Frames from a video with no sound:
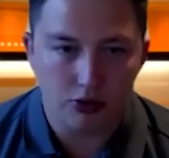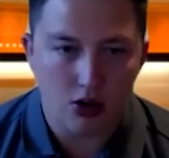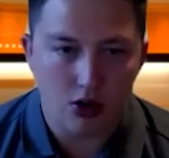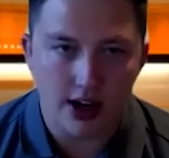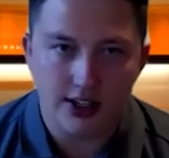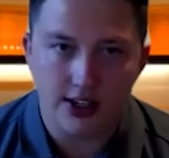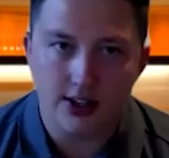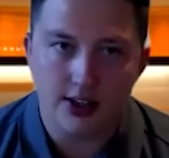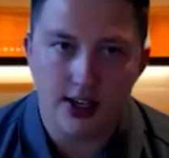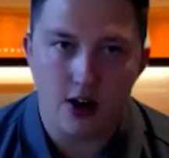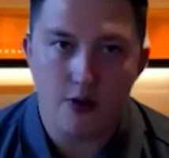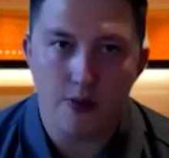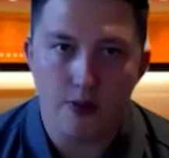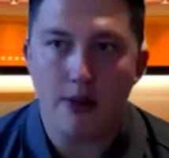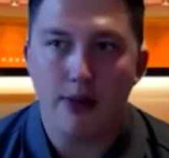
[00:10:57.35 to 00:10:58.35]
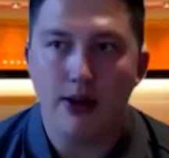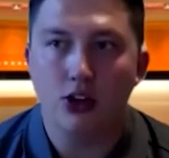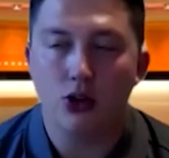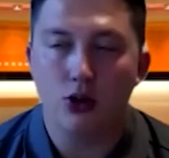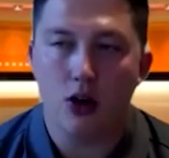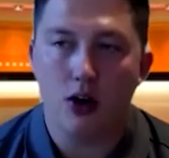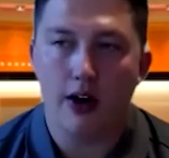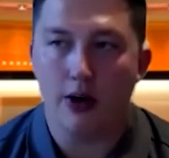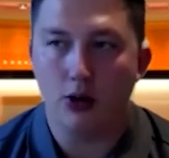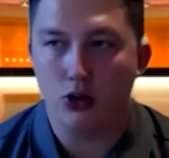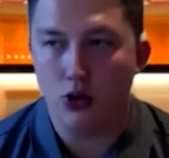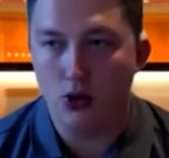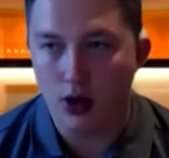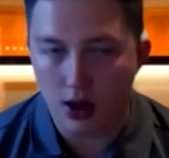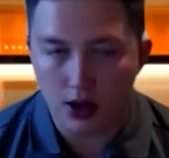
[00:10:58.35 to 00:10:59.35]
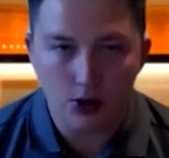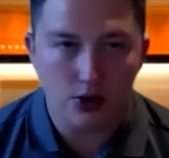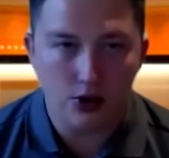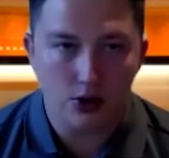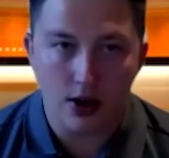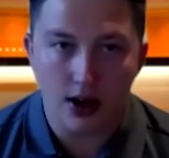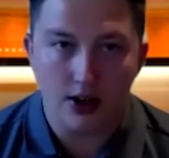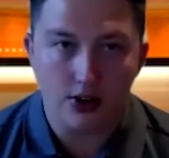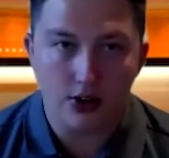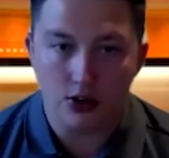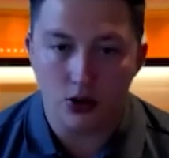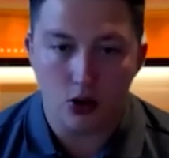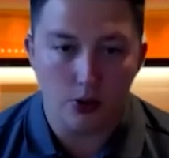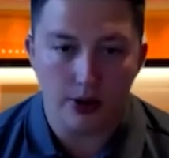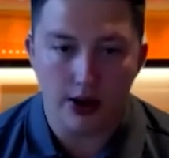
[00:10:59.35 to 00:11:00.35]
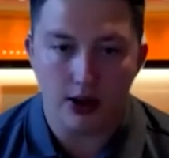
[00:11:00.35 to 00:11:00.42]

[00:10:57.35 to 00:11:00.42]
price itself may be too high or too low, as well as not